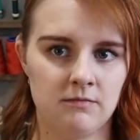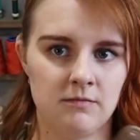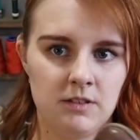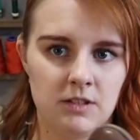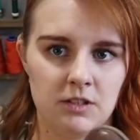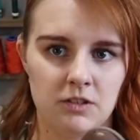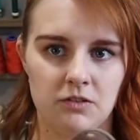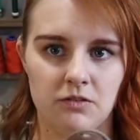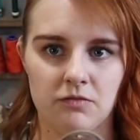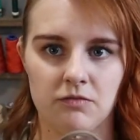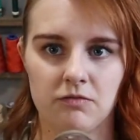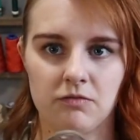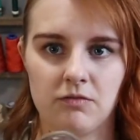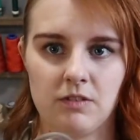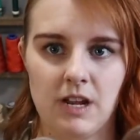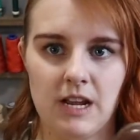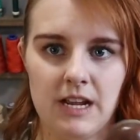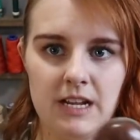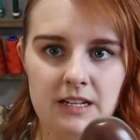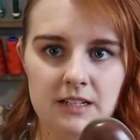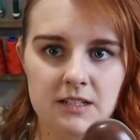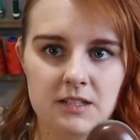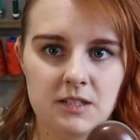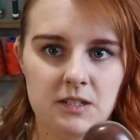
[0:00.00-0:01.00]
They're
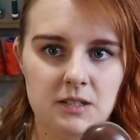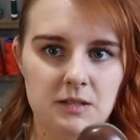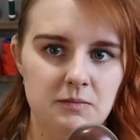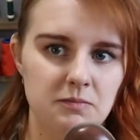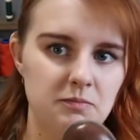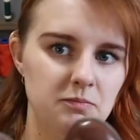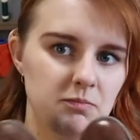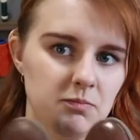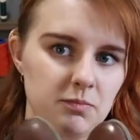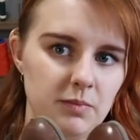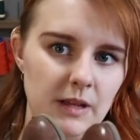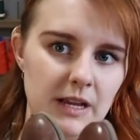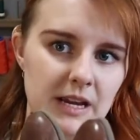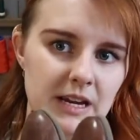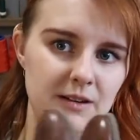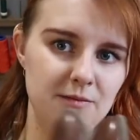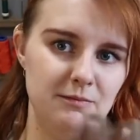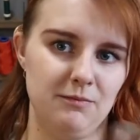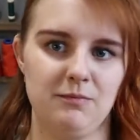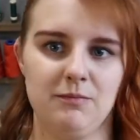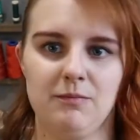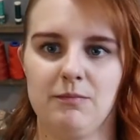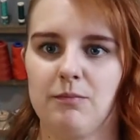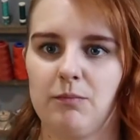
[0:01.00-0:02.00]
nice,
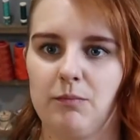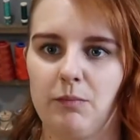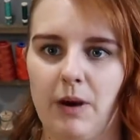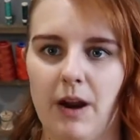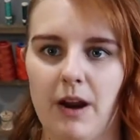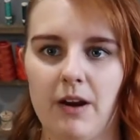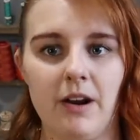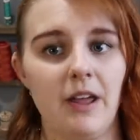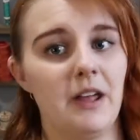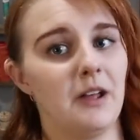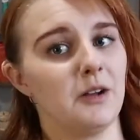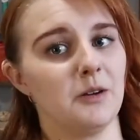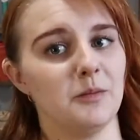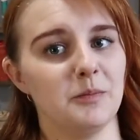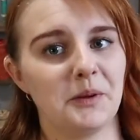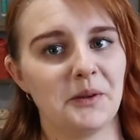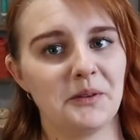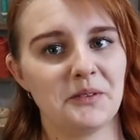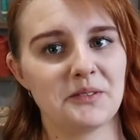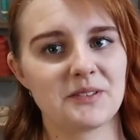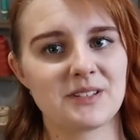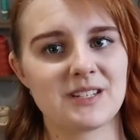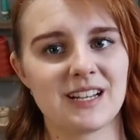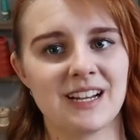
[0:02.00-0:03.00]
plain brown ankle
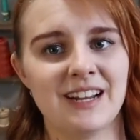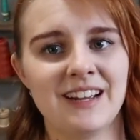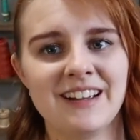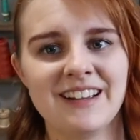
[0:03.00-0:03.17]
boots.